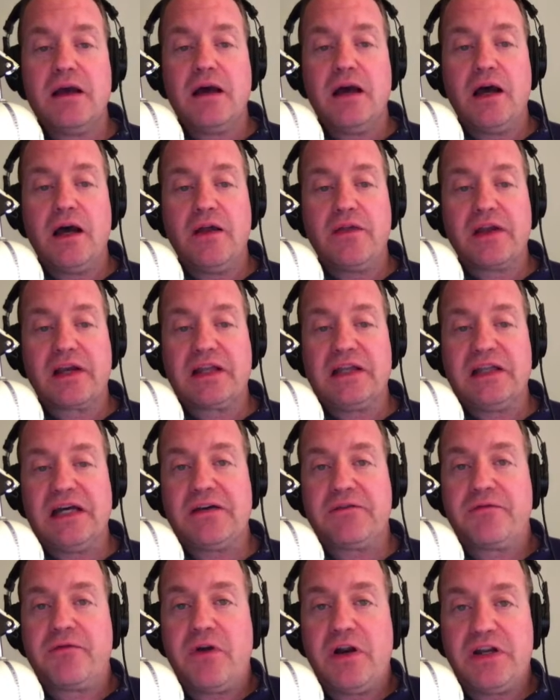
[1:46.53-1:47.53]
the
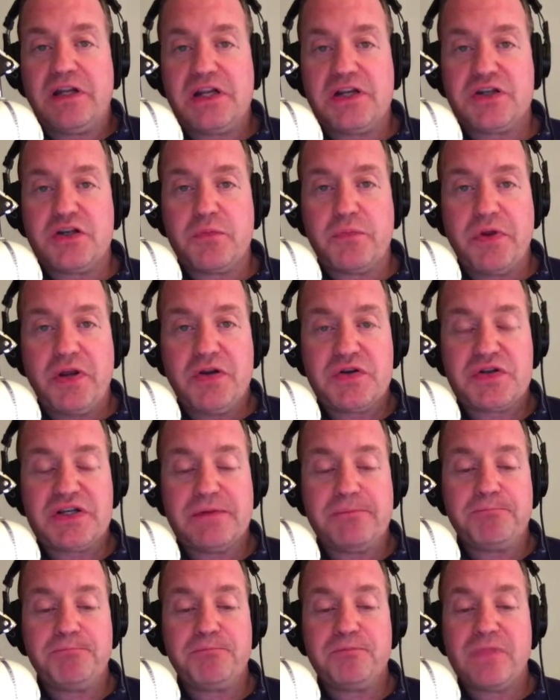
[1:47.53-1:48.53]
CloudFront
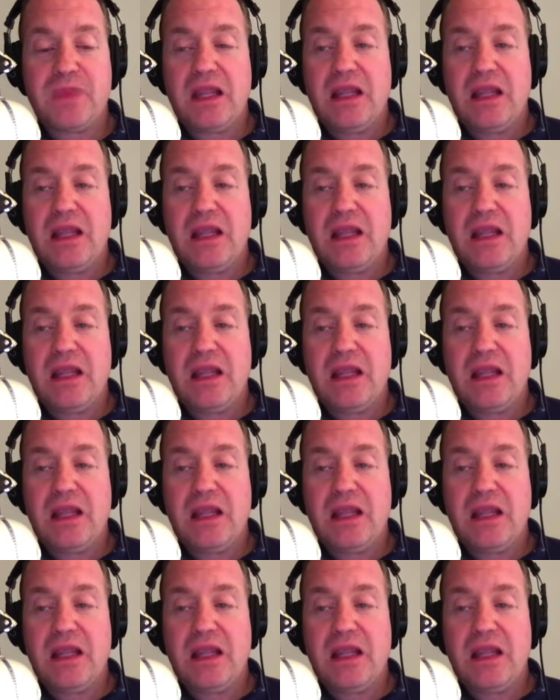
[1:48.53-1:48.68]
distribution,